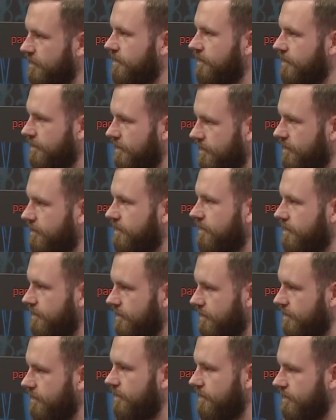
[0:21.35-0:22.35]

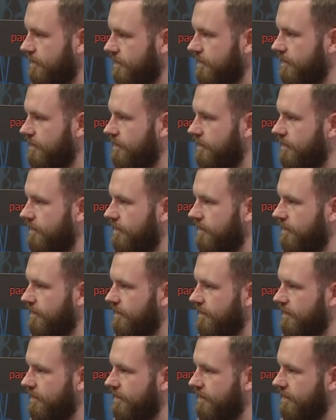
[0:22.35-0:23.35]

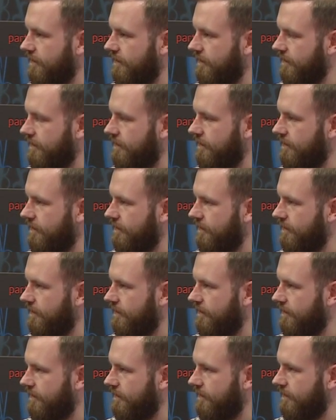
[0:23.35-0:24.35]

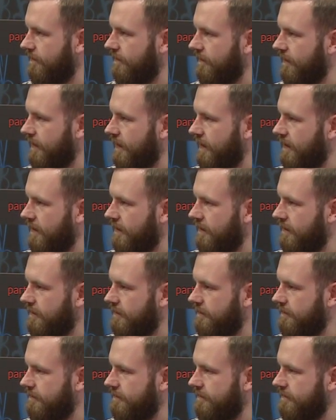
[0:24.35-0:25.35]

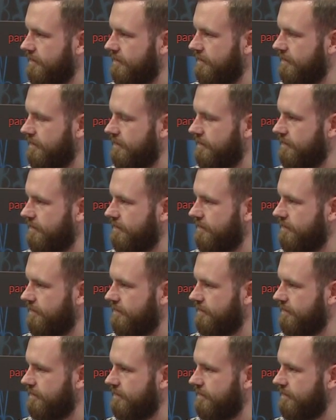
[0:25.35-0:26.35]

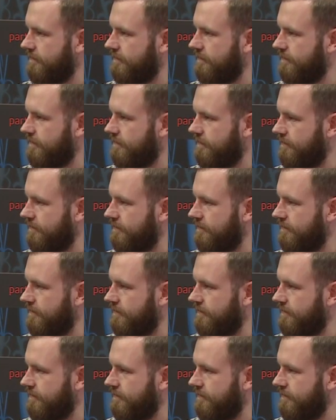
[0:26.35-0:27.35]

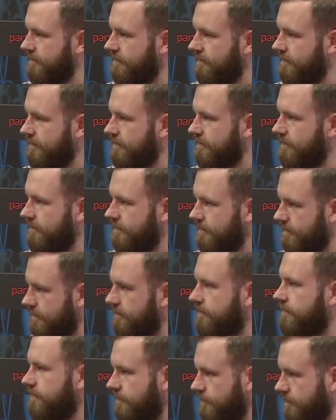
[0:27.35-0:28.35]

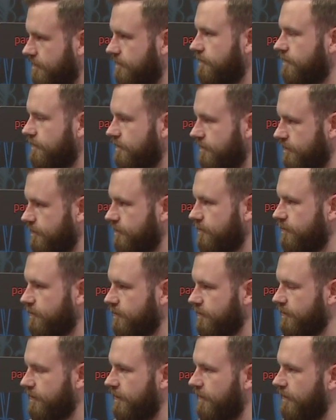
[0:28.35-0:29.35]
This person isn't speaking.